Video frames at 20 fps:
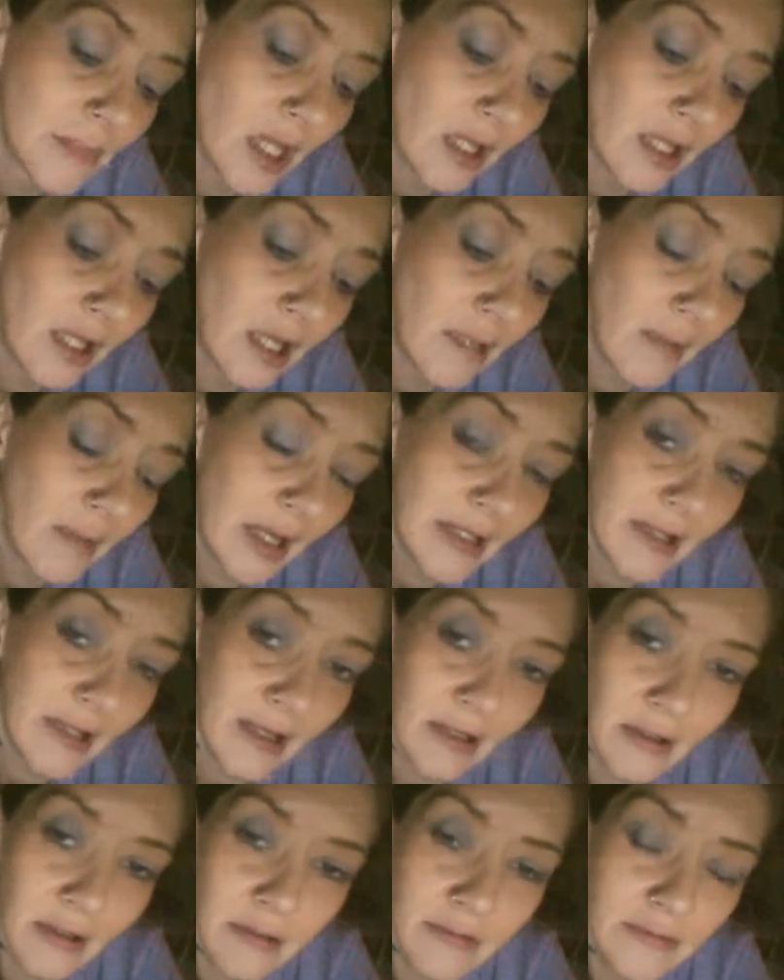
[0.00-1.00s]
I laid back
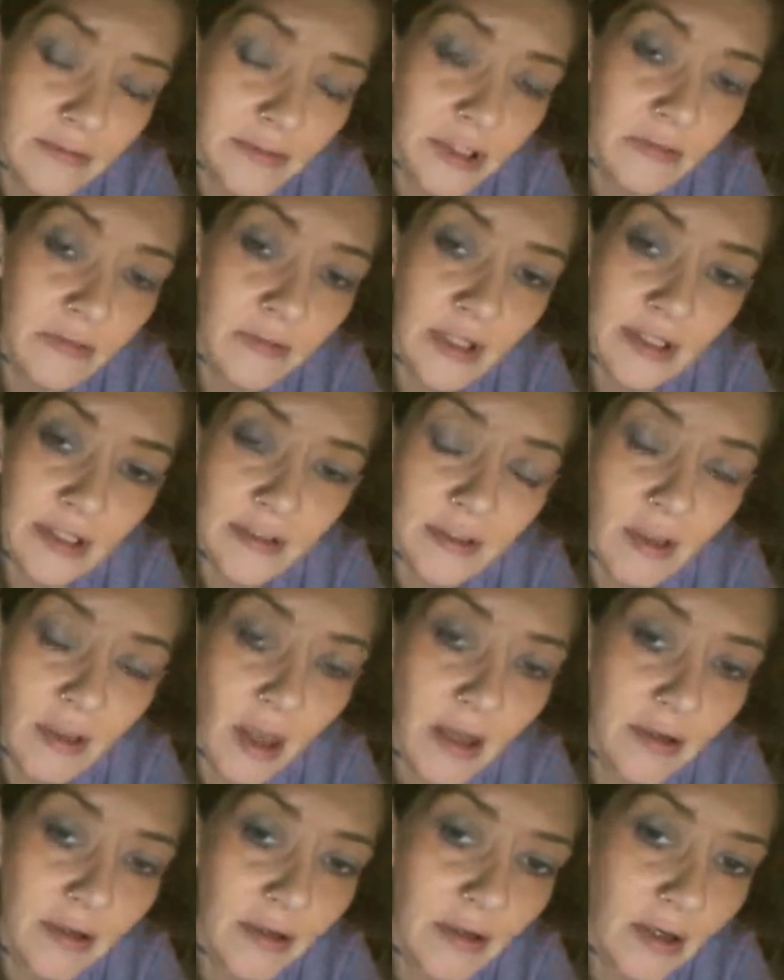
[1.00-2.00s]
down a few minutes
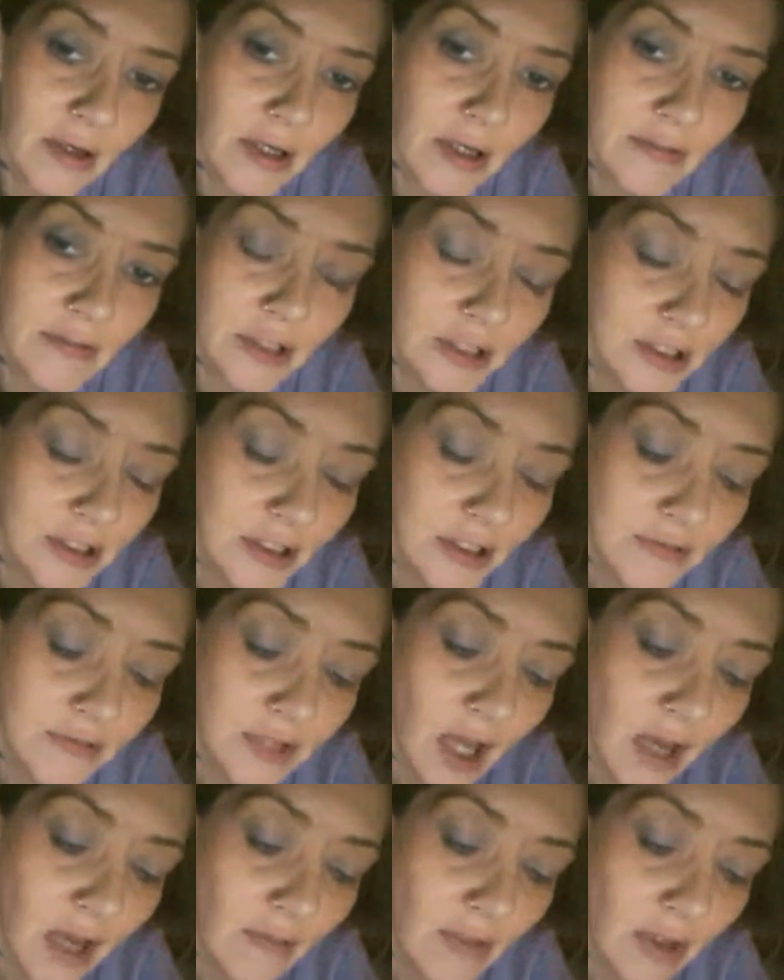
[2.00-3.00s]
later. I had just enough
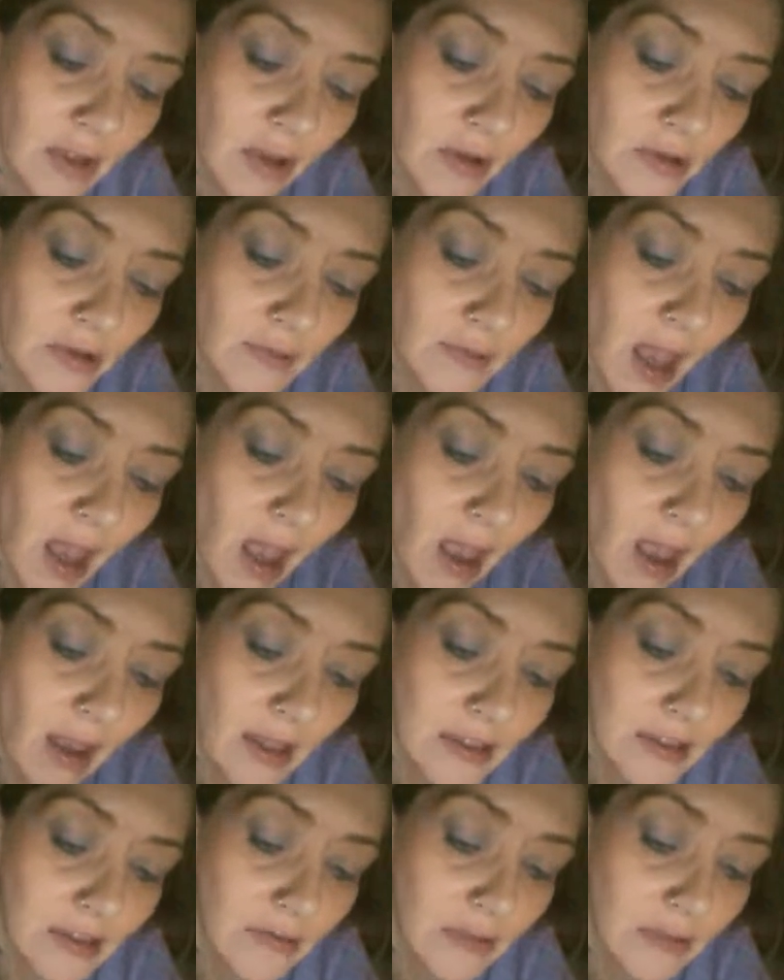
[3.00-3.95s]
time to close my eyes.